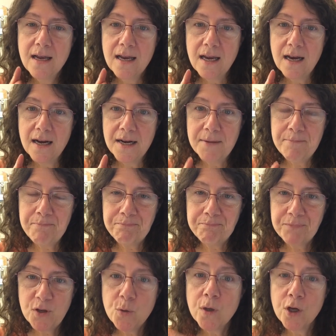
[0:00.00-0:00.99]

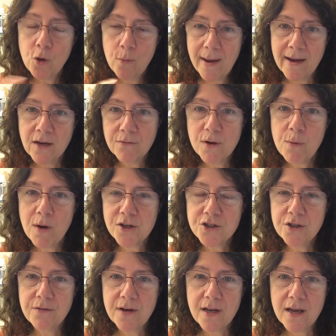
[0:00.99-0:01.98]
You can go back and rewatch the
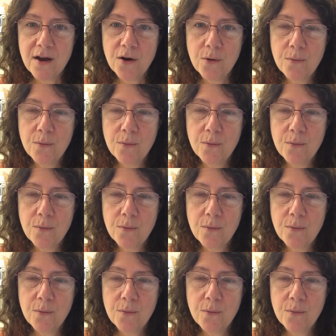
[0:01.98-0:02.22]
video